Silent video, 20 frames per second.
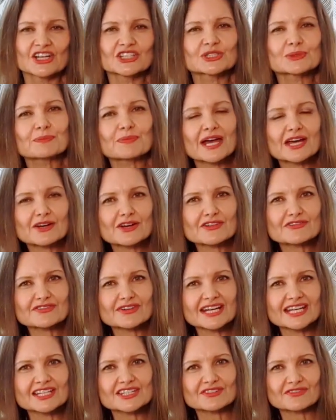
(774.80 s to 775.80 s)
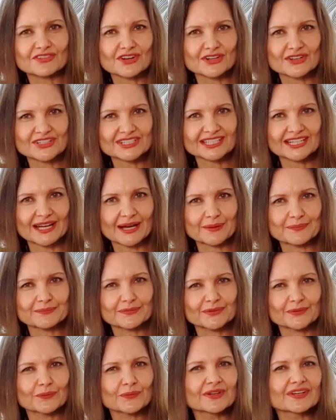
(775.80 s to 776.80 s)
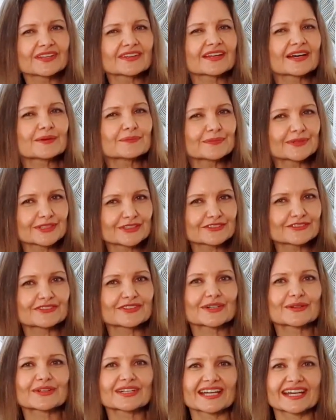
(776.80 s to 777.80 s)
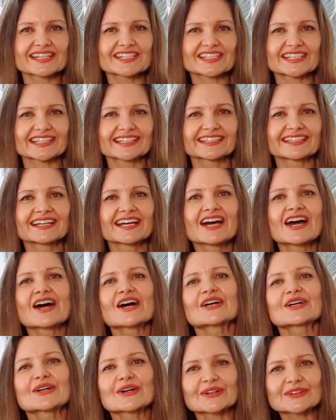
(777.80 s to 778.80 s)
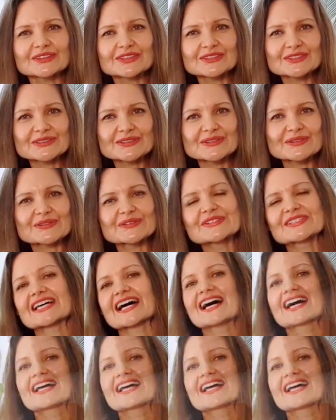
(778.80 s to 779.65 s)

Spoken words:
To paraphrase Forrest Gump, with a bit of variation, Goldendoodles